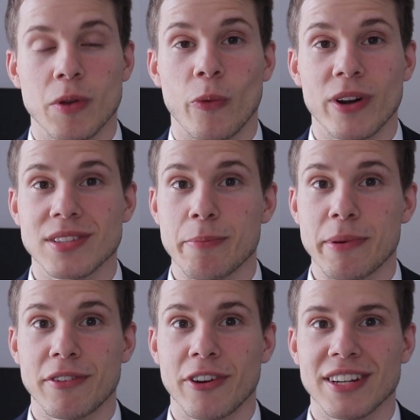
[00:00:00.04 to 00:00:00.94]
What is up
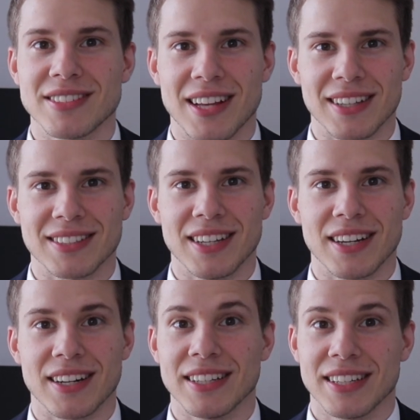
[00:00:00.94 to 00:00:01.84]
everyone, it's Alex
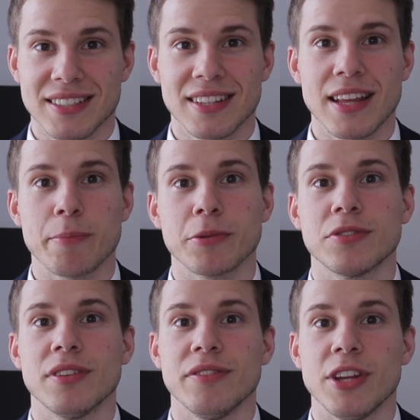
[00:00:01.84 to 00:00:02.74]
here. Yesterday I
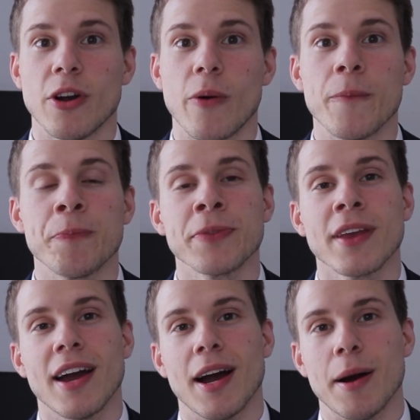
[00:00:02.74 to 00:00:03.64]
posted a video
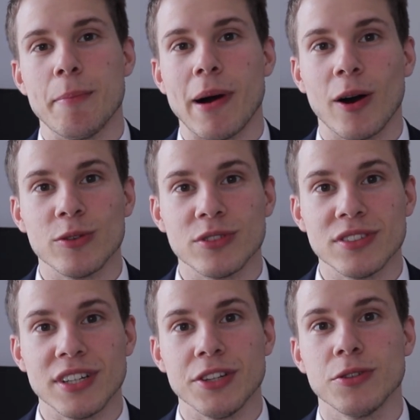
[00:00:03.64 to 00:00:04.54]

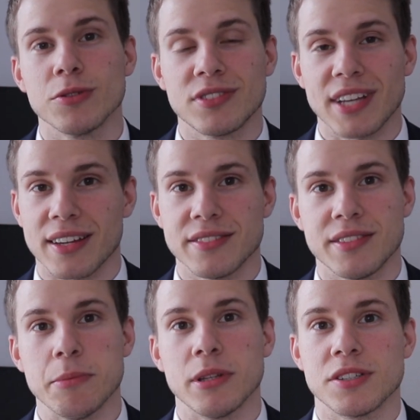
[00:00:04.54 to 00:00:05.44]
about the new second
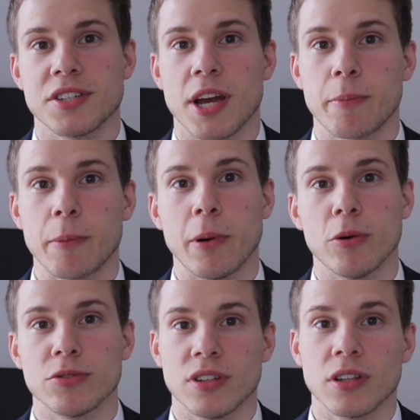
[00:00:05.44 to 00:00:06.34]
stimulus check
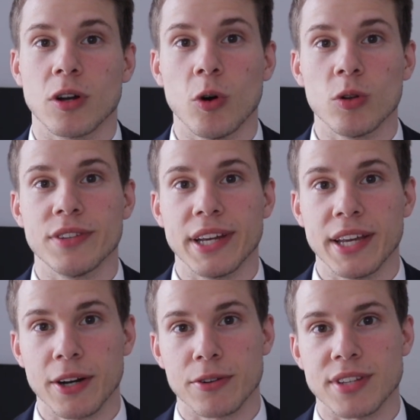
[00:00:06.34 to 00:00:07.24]
proposal called the
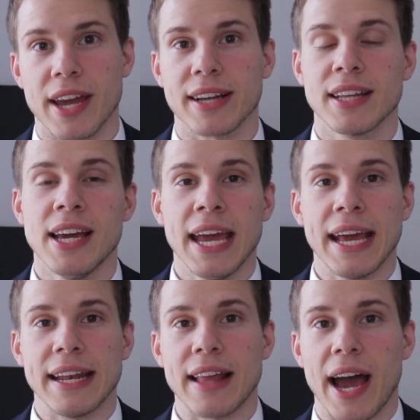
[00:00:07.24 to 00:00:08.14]
Heroes Act,
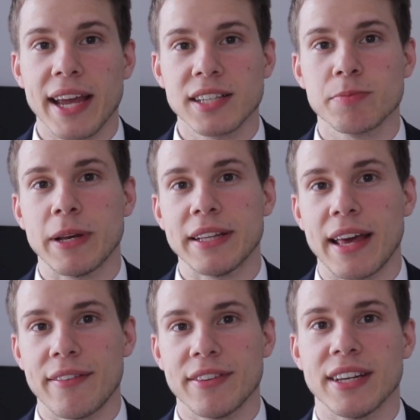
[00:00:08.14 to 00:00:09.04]
and I explained
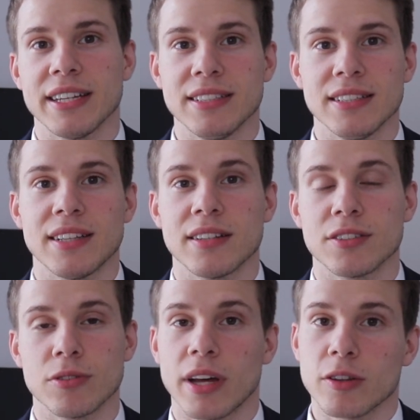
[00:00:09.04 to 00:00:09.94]
everything in detail
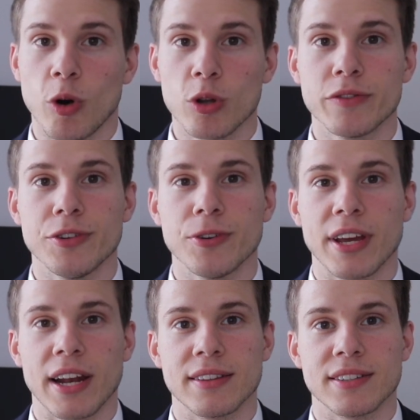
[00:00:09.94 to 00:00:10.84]
so that all of you
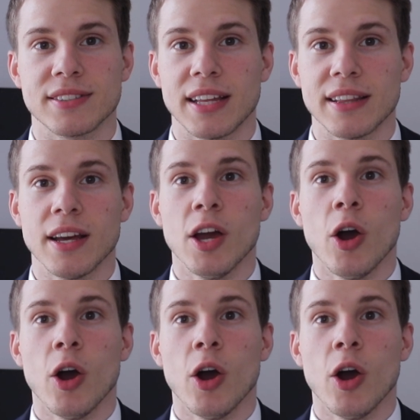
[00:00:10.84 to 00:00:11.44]
can understand